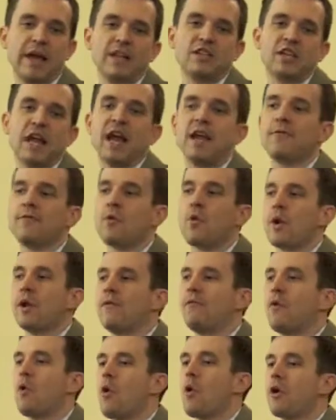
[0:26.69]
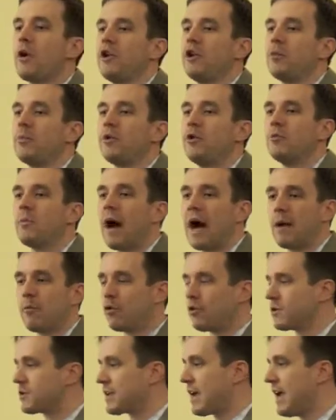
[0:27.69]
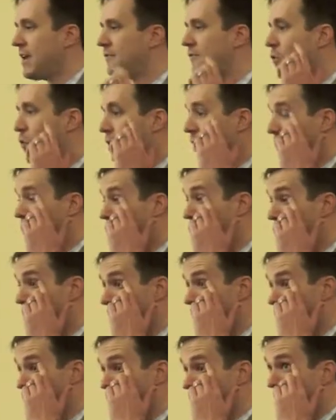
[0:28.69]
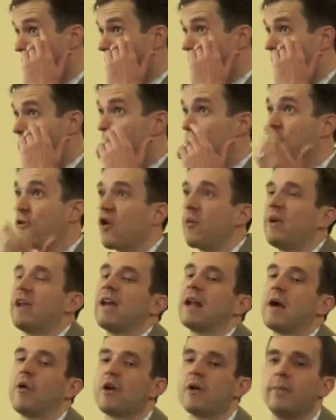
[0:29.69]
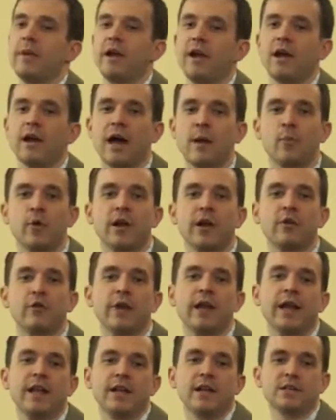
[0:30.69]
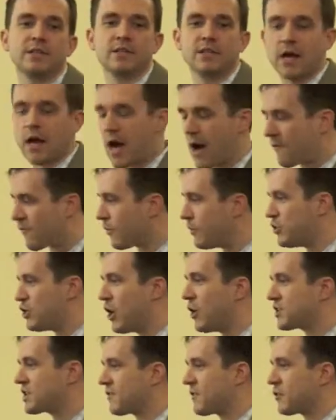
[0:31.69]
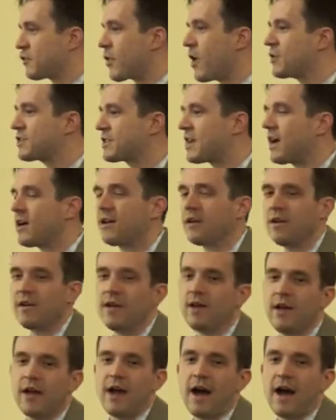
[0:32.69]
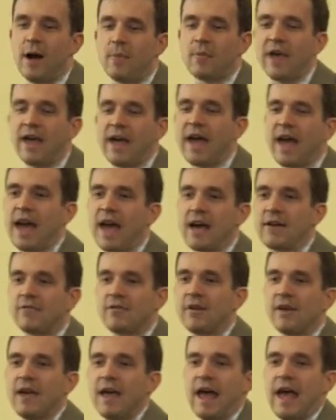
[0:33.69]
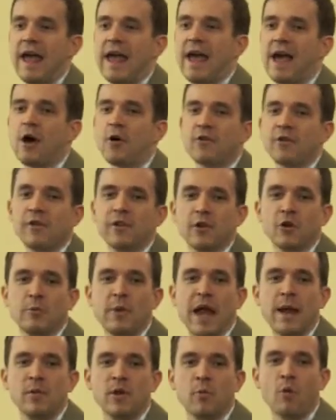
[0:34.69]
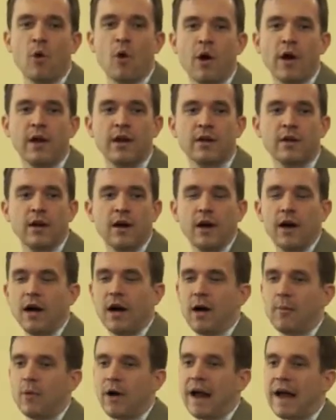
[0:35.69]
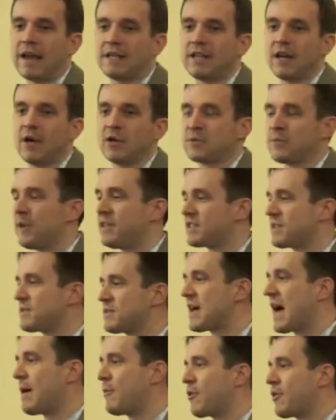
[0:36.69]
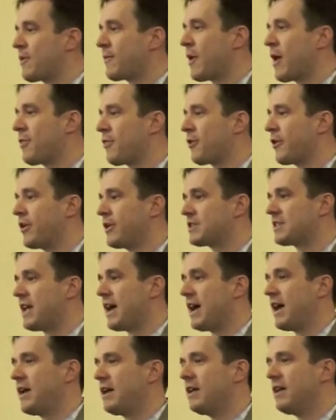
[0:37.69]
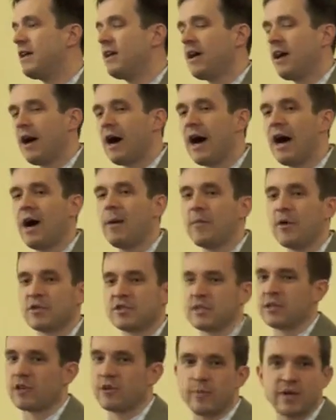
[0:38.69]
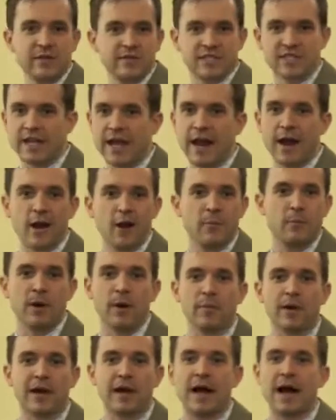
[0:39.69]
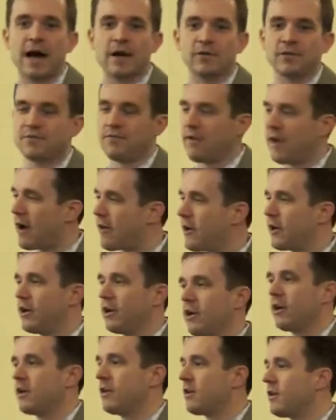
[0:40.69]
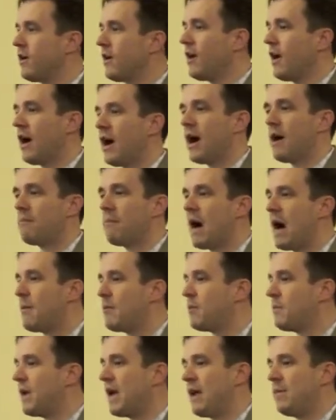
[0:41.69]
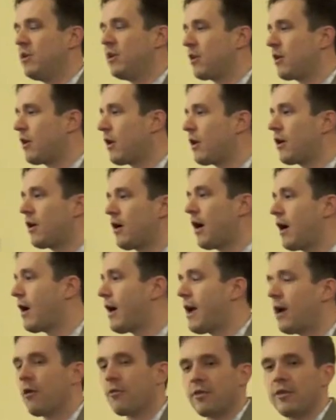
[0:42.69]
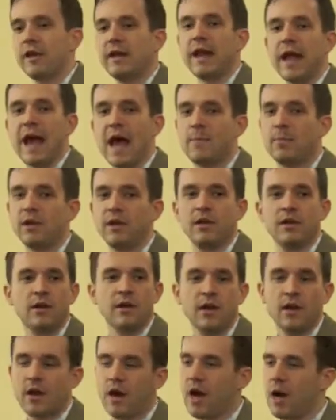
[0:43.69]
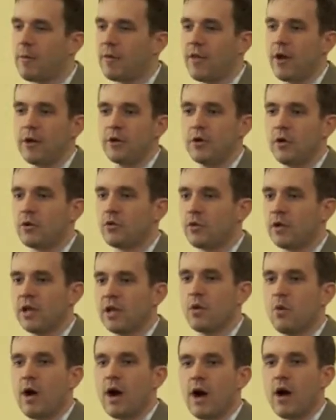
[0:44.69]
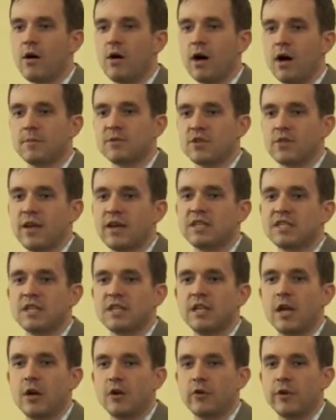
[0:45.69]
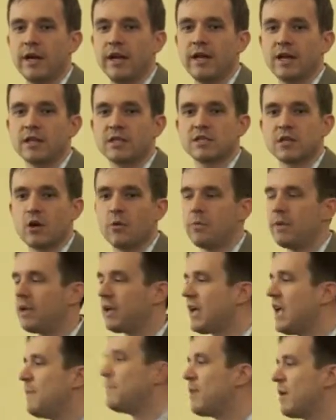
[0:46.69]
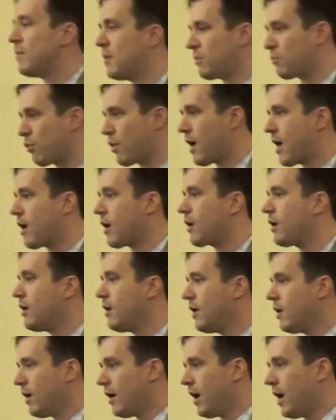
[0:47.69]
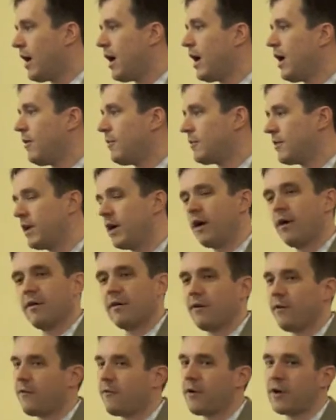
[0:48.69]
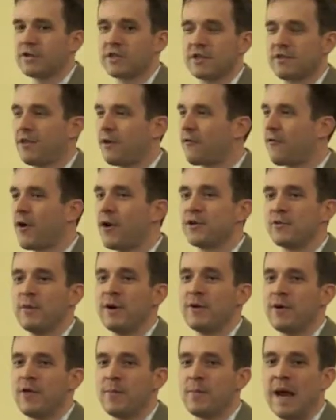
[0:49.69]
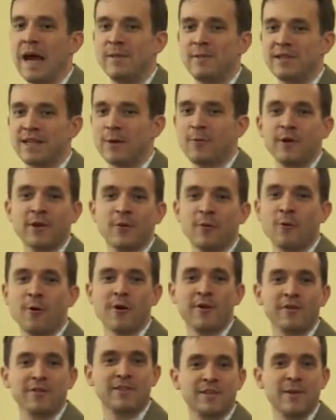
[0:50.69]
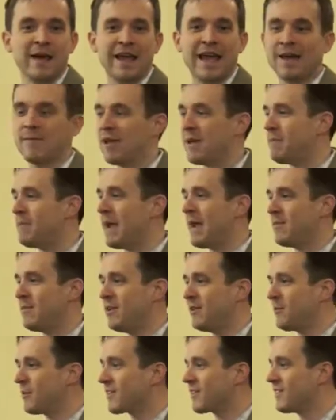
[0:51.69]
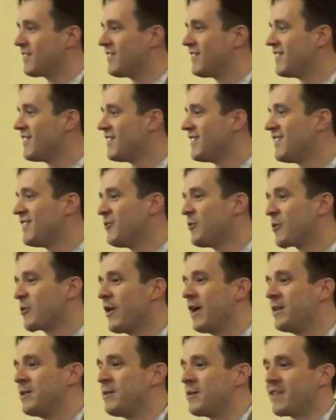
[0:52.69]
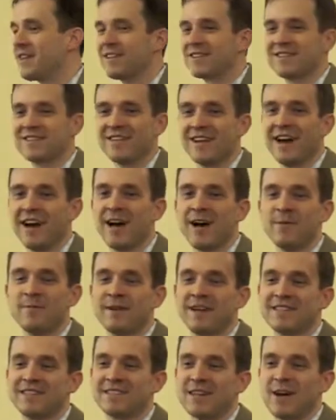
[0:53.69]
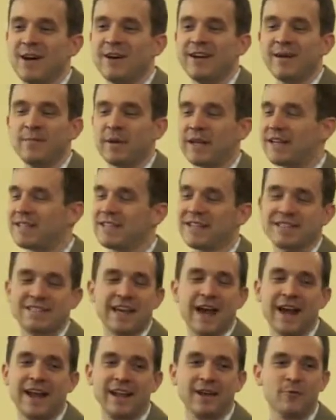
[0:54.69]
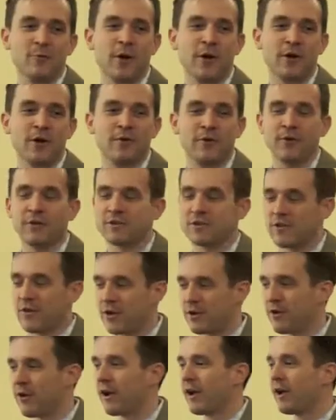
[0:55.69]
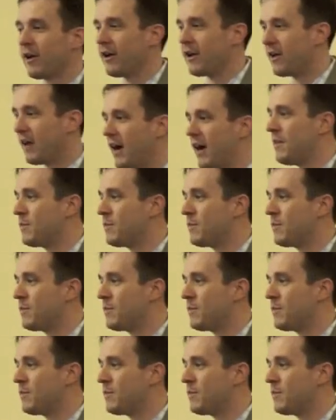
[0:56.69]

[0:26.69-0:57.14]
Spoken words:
Page 844 in your Bibles, 844. Before we begin, I want to bring greetings from Joseph and Rosa. They have a healthy little baby boy. I got to go spend some time with them on Thursday. There was a little bit of a scare, but God is very good. Mom and baby are healthy and happy, and they're doing really well. So they send their greetings. So we keep them in prayer. The first week of the baby, what in the world? It's like any baby. What do I do with this? But it's exciting and wonderful. So they're doing good.